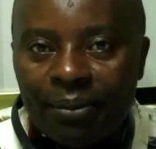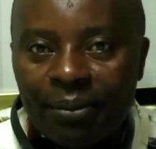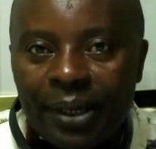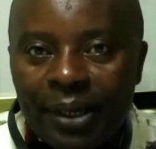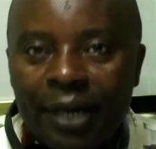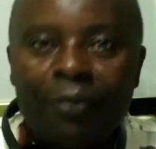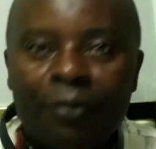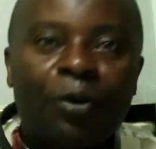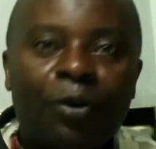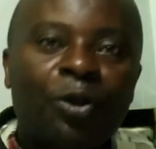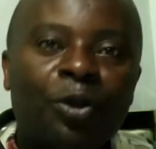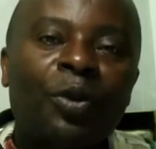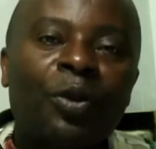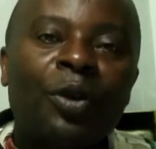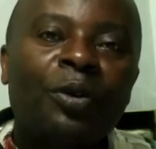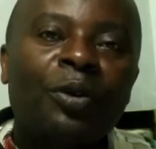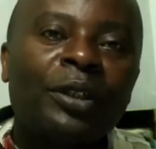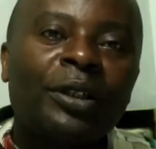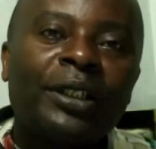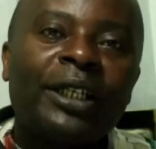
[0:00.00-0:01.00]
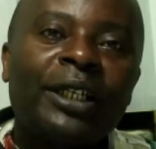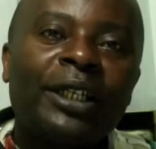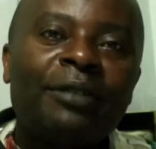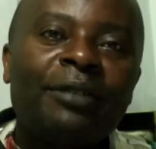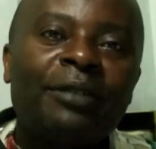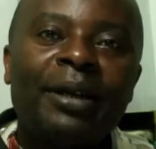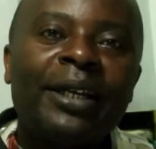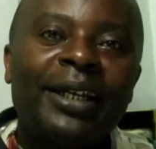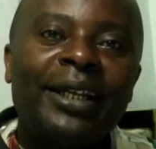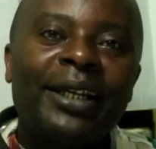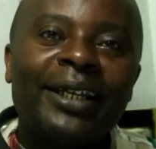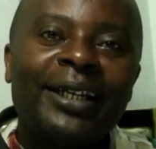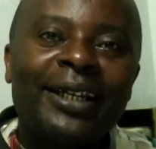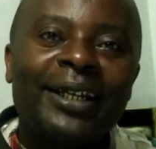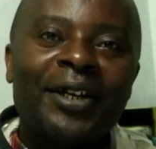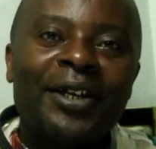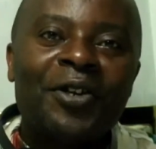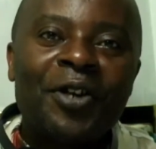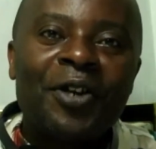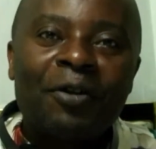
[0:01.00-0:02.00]
And for sure, we know that that money
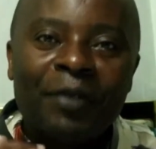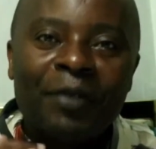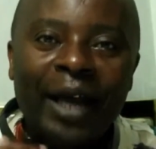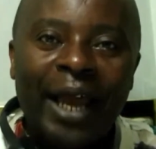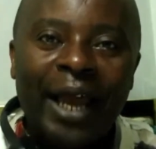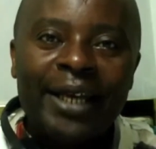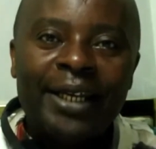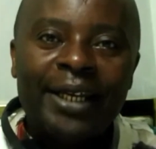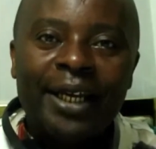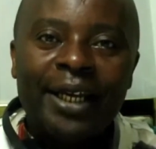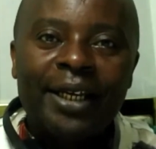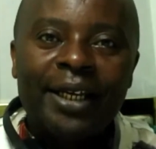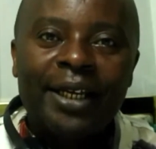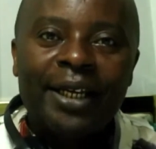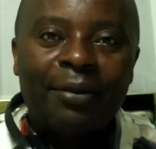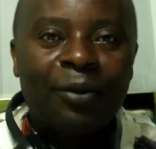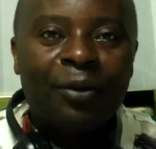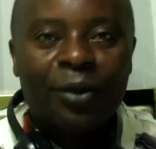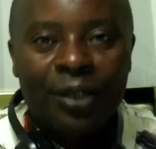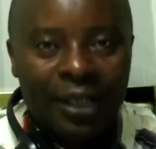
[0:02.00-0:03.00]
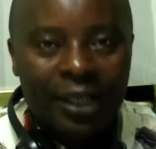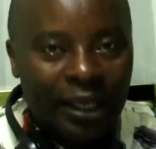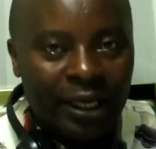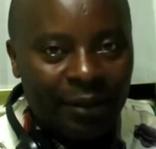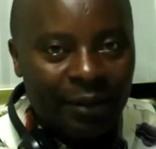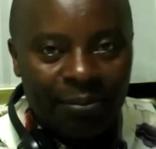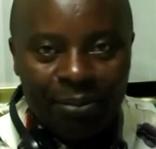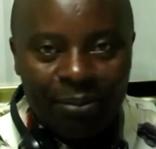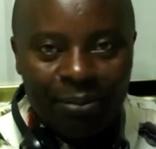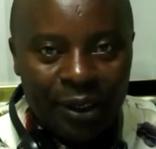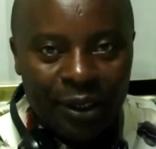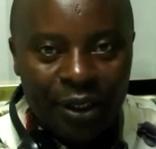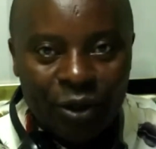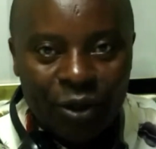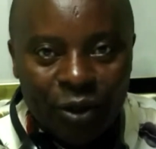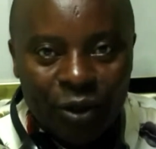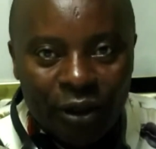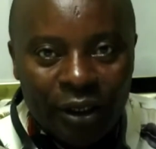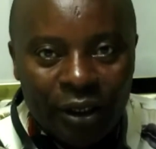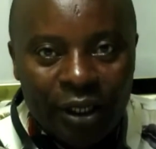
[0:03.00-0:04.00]
never ended. I'm not
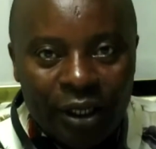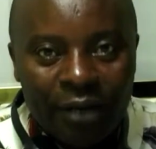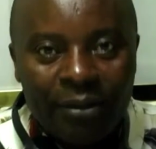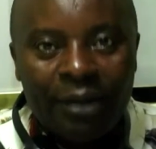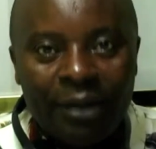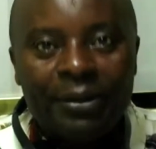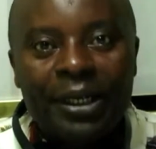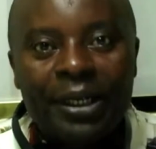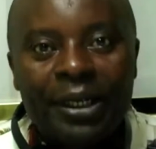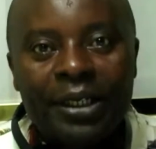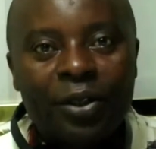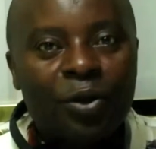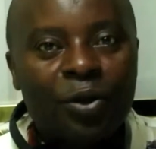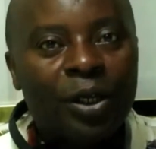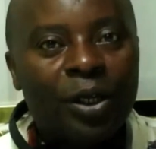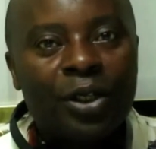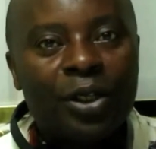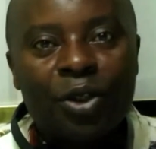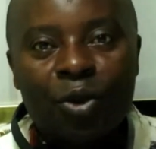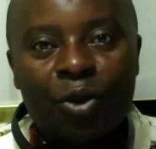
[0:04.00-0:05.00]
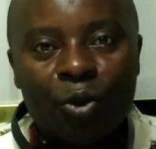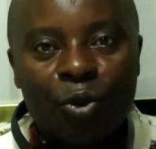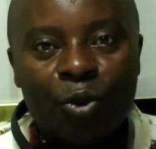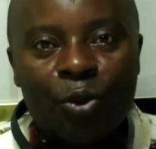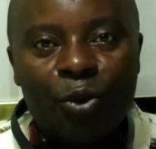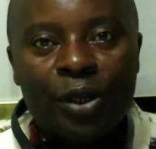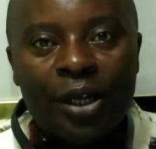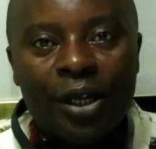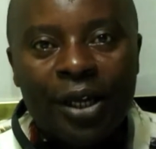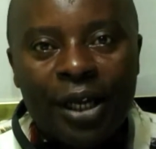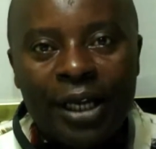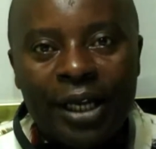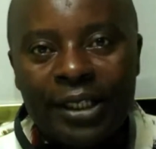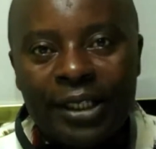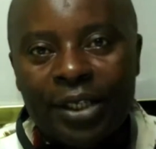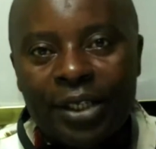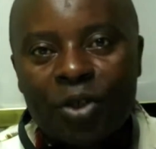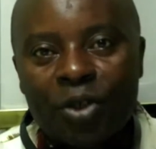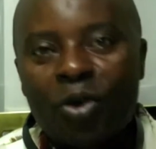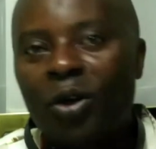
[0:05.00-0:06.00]
political, but I'm just trying to, as
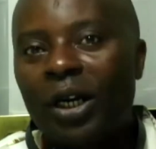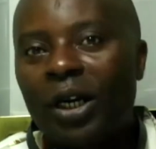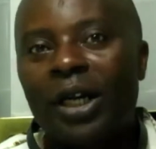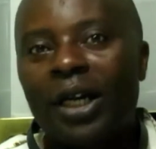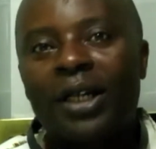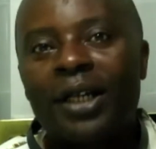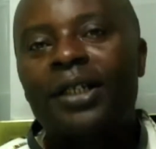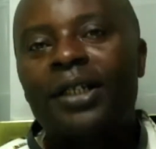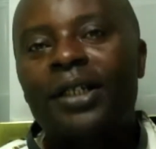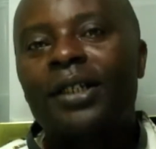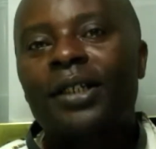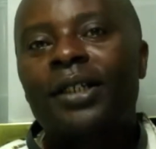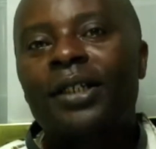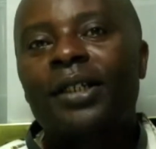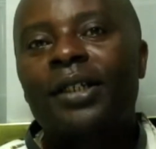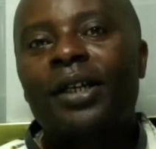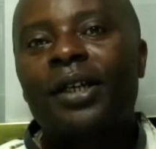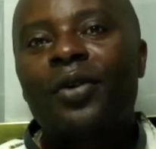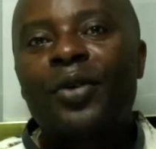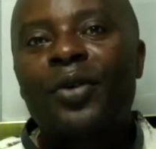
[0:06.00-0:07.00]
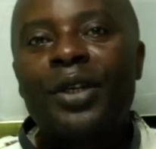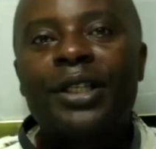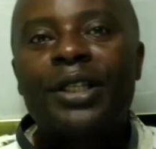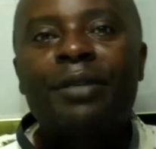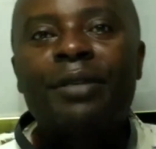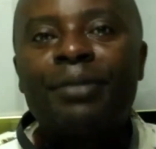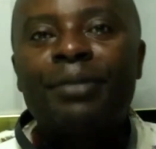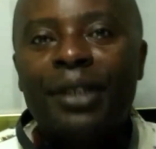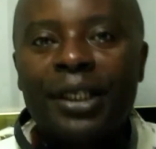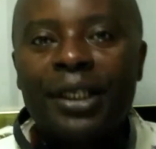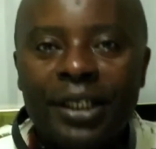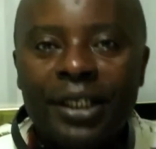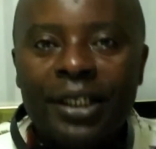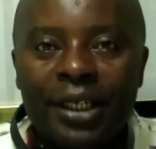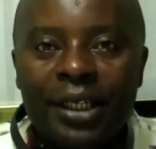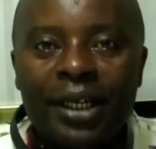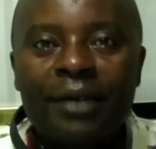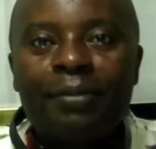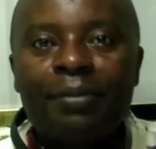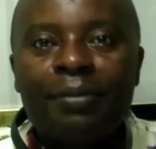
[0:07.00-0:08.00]
a scholar, raise something
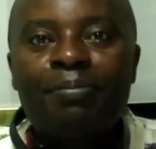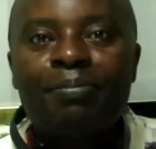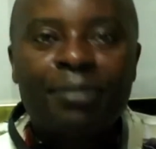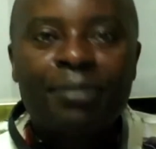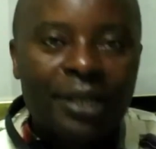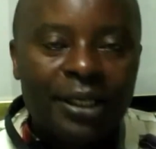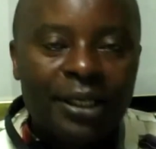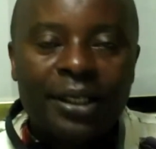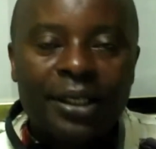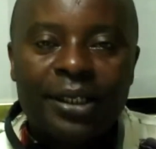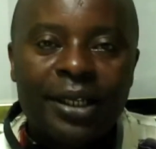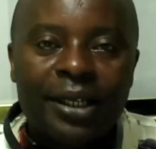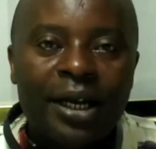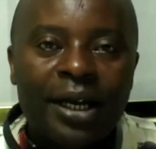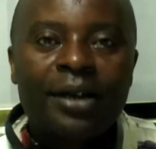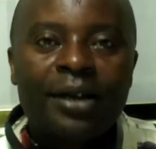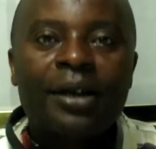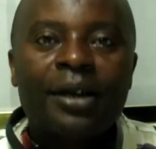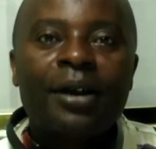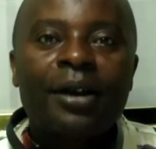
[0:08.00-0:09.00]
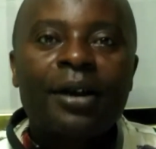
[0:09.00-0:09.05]
that chances are